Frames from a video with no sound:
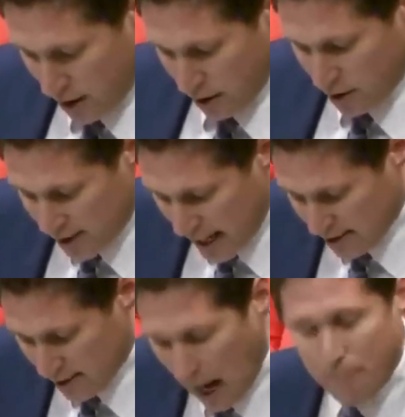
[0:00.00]
to say
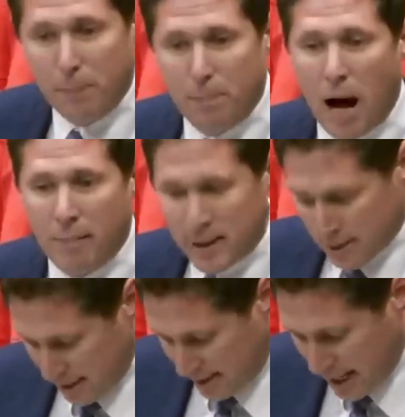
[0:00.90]
stop the bombings,
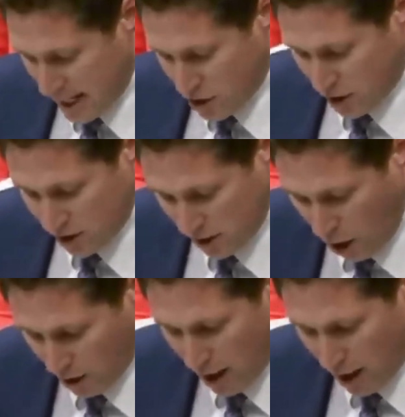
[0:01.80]
the siege, the slaughter.